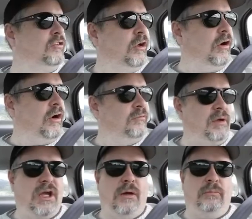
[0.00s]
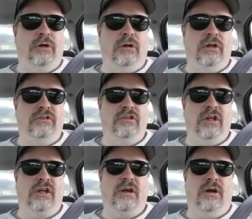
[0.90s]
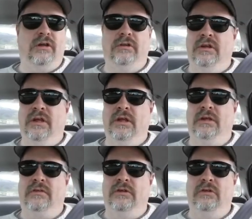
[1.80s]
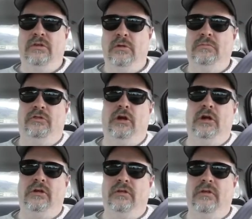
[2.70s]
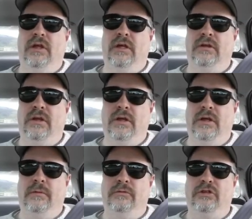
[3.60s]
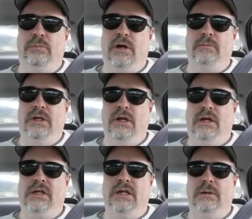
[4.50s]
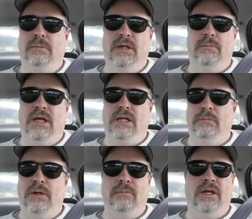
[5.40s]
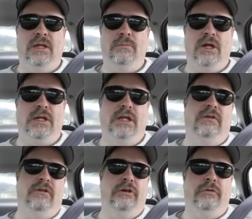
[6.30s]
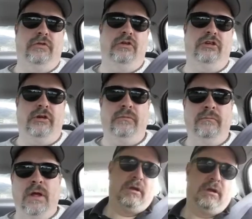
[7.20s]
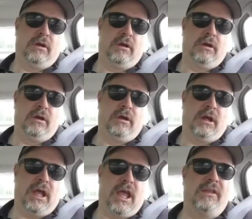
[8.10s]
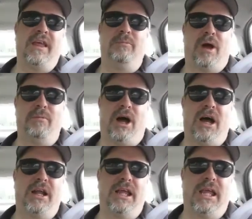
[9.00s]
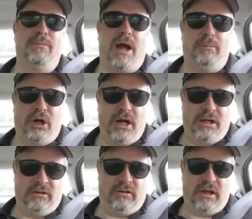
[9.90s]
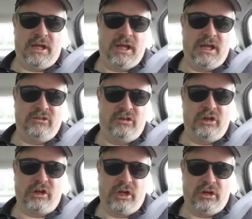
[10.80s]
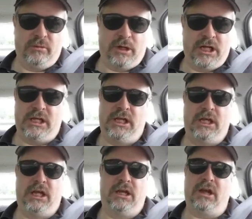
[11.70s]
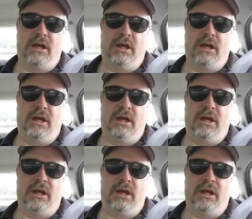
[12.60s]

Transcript: So I've become realistic on the YouTube front that um, it's probably not going to be making me any money in the near future. And then my body, my brain says, You're good, Mikey.